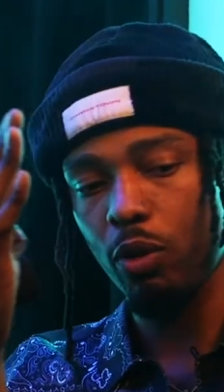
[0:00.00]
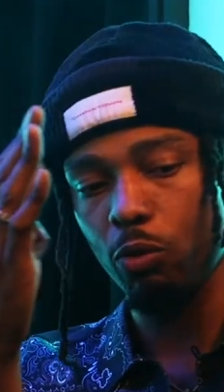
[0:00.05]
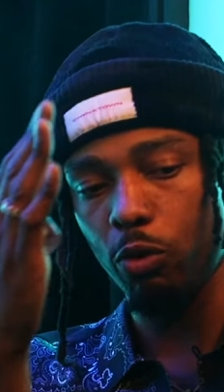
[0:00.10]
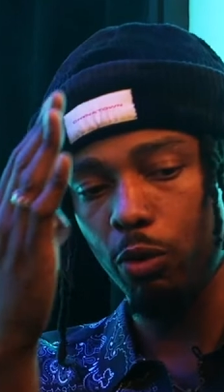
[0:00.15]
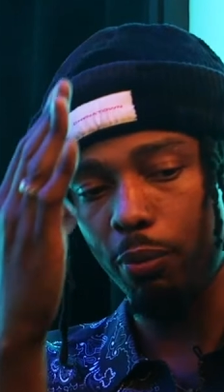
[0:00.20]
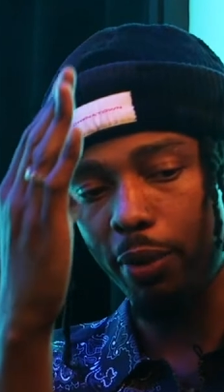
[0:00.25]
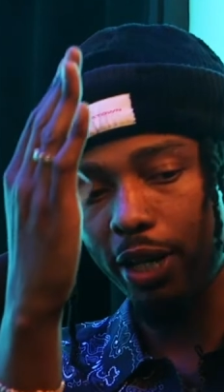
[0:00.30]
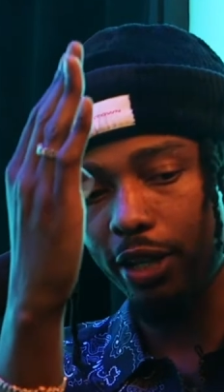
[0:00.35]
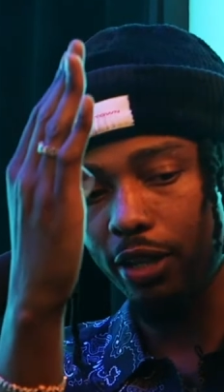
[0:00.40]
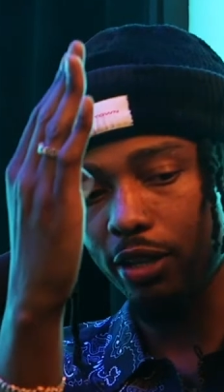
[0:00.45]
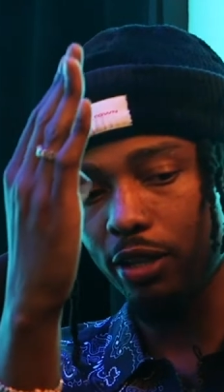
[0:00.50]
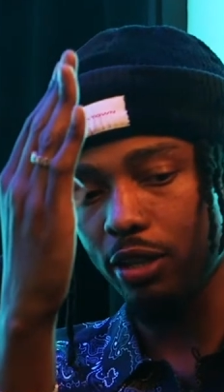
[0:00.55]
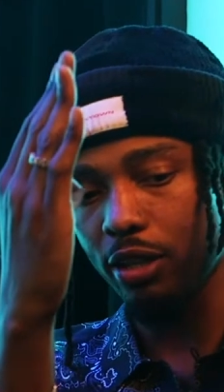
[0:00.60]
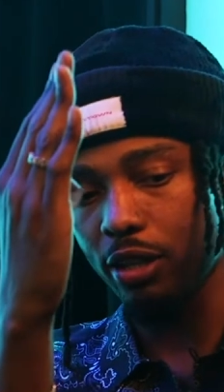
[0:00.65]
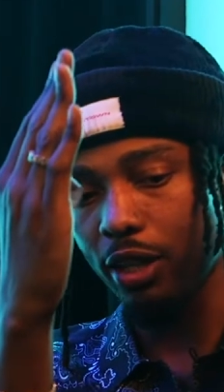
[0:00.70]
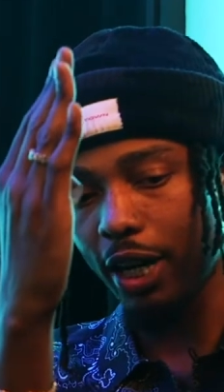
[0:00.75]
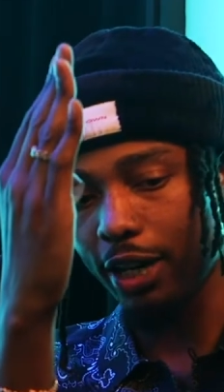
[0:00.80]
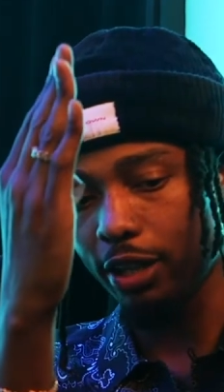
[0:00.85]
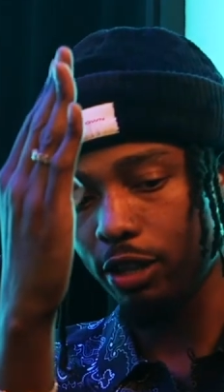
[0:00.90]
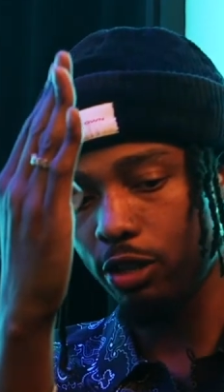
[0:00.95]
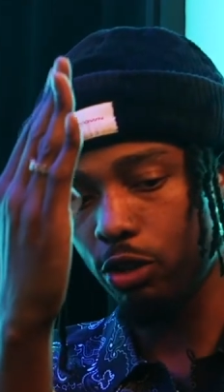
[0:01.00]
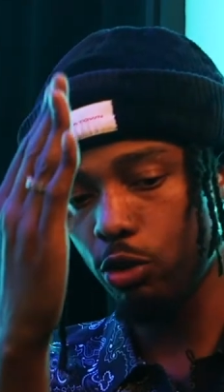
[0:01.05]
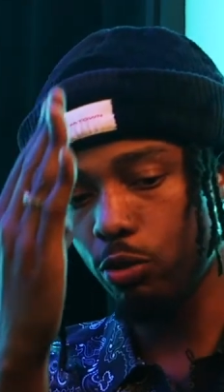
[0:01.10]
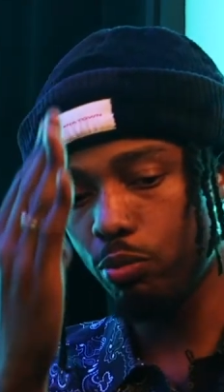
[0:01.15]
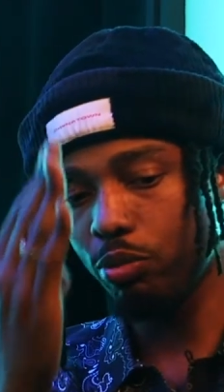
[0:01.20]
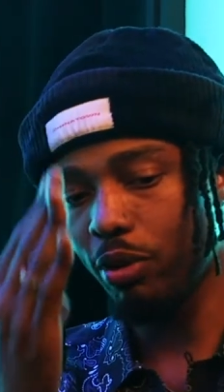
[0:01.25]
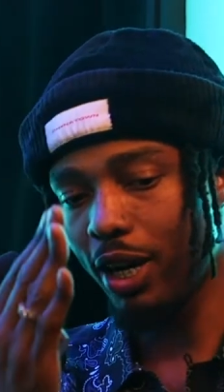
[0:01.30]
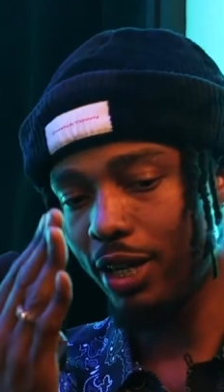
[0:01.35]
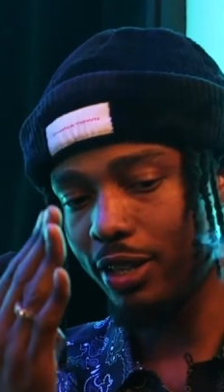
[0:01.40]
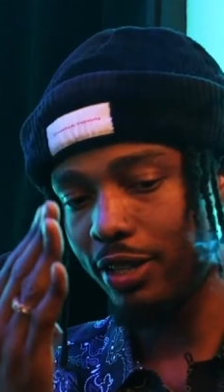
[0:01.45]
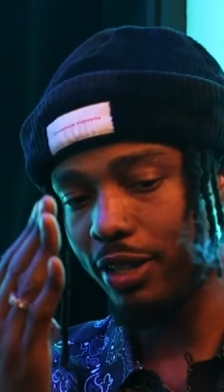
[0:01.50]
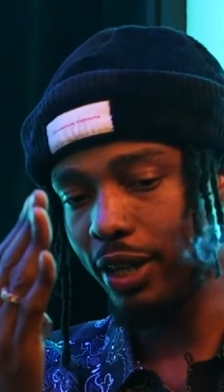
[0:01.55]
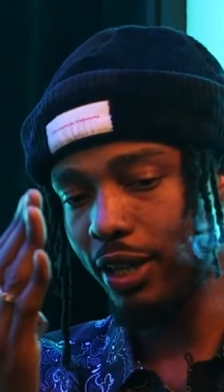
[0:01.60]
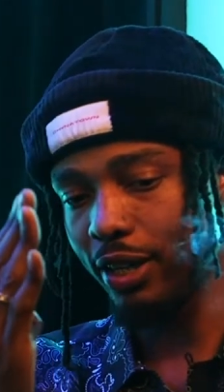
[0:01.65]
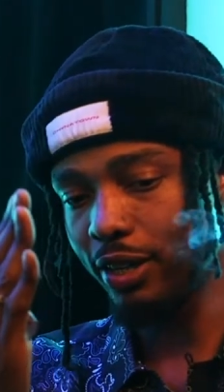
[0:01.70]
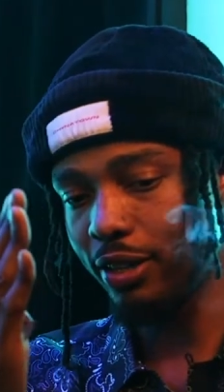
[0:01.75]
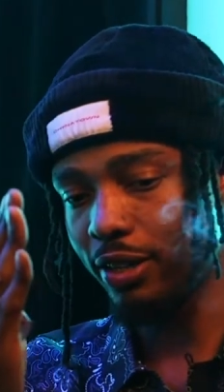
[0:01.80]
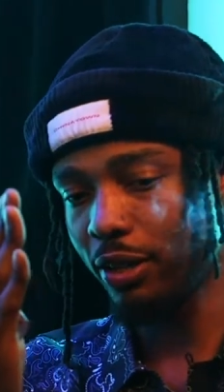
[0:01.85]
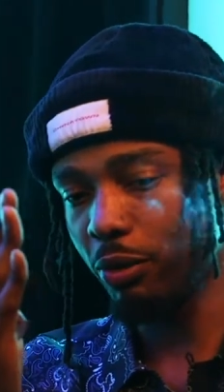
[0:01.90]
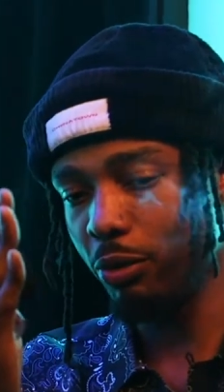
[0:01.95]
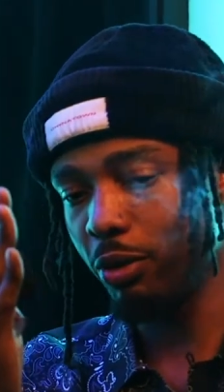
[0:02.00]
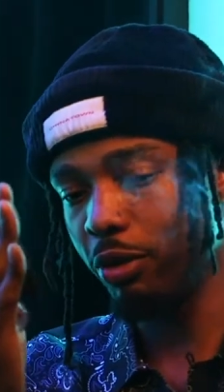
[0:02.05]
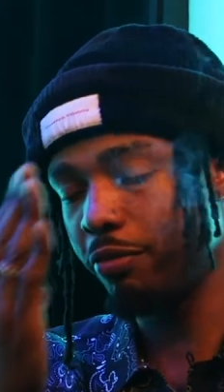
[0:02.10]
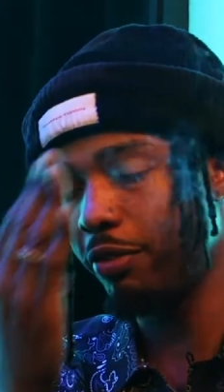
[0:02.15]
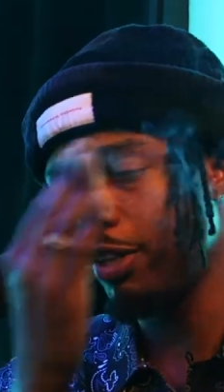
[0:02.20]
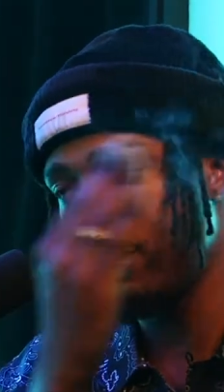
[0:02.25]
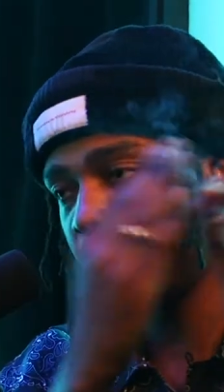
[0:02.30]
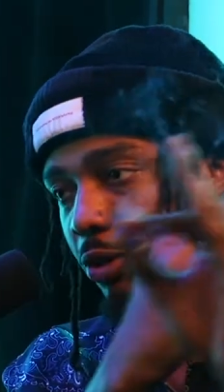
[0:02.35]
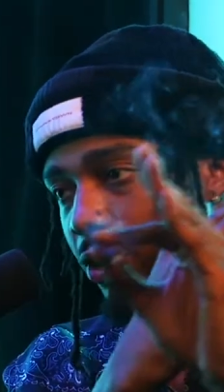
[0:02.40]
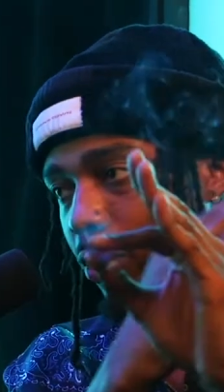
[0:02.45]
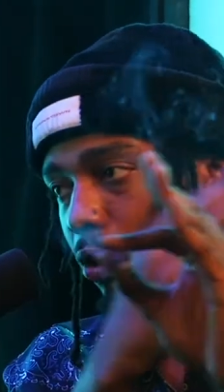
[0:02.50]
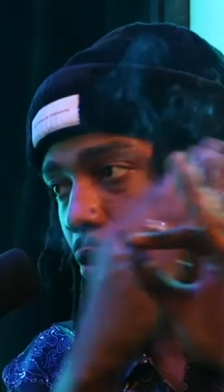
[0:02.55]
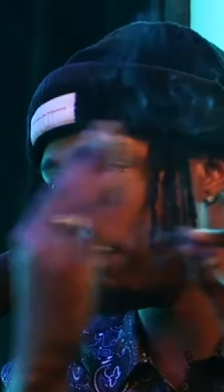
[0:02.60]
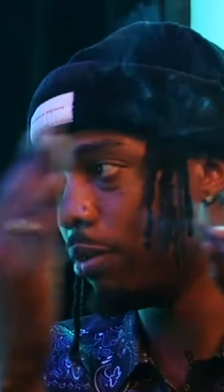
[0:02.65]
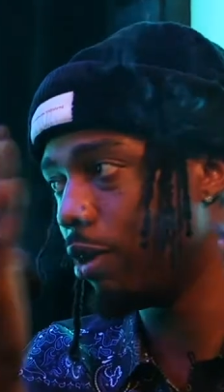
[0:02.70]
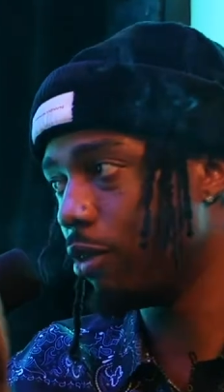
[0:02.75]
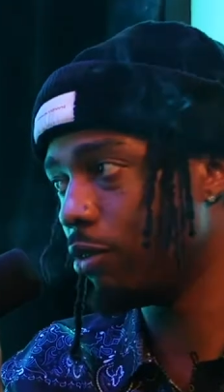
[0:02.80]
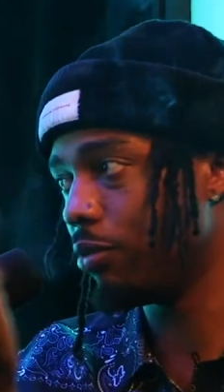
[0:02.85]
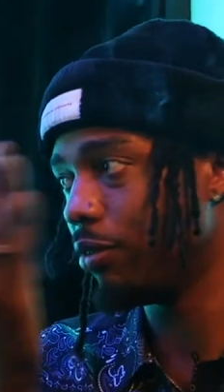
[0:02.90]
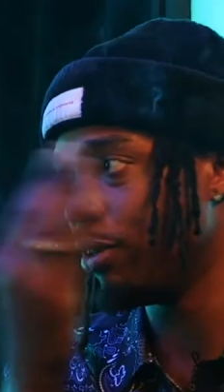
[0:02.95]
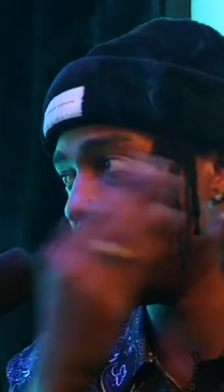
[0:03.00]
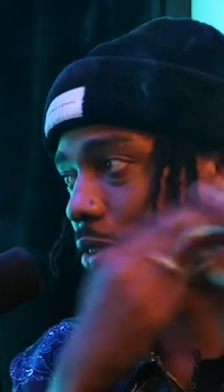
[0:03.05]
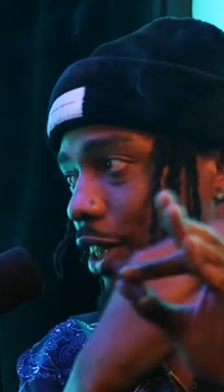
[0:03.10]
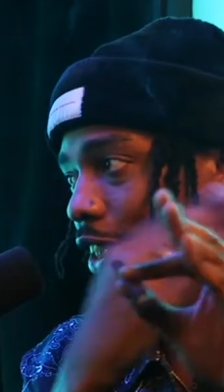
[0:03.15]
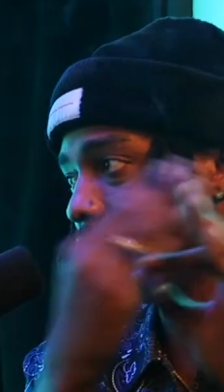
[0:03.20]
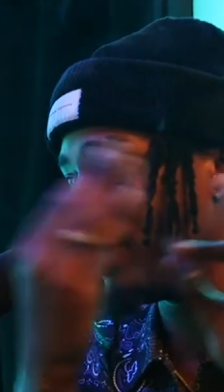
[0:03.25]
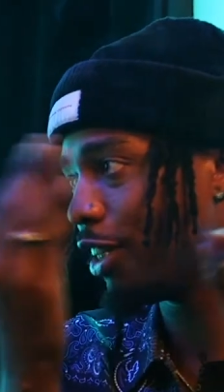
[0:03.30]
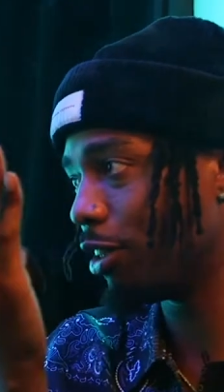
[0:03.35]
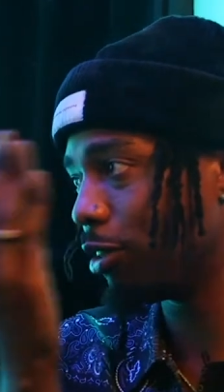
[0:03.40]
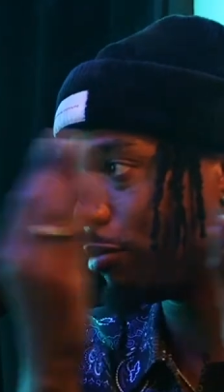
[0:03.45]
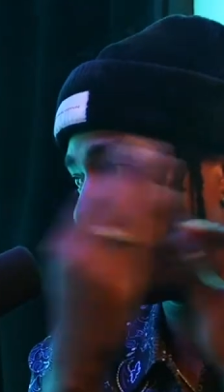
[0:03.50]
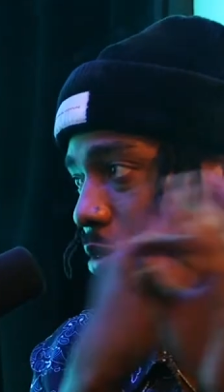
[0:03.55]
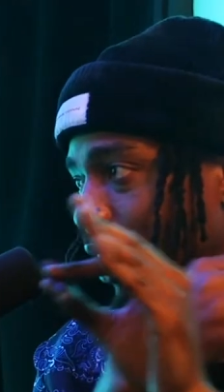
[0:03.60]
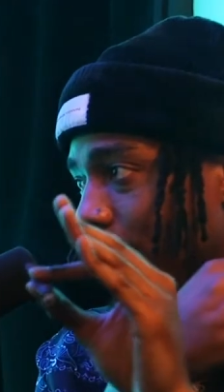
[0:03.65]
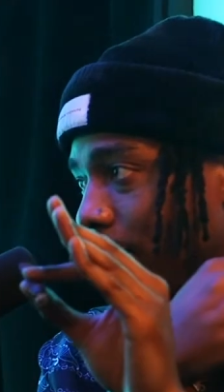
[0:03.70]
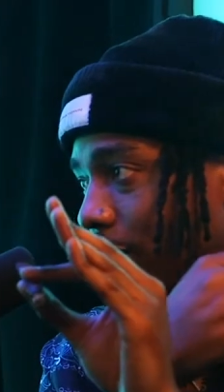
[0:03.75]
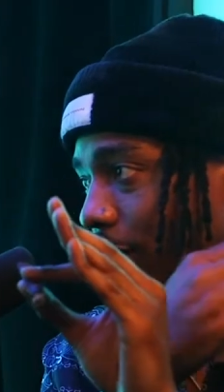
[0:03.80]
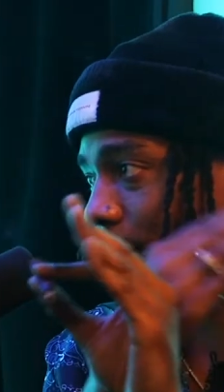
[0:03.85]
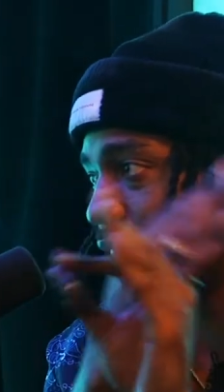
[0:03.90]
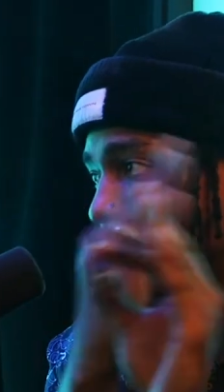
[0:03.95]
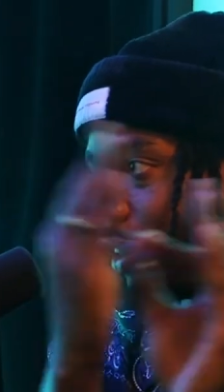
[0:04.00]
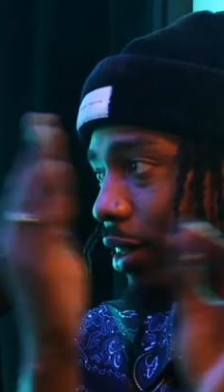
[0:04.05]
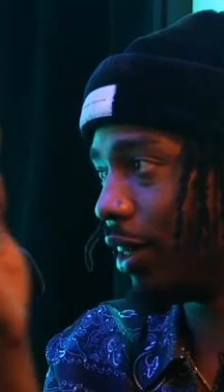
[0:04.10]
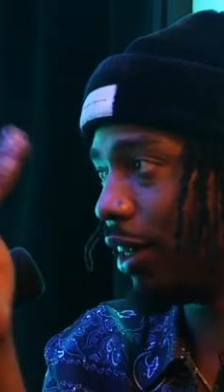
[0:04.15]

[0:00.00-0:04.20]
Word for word: we're making like two projects. We're featuring on both on each other's projects,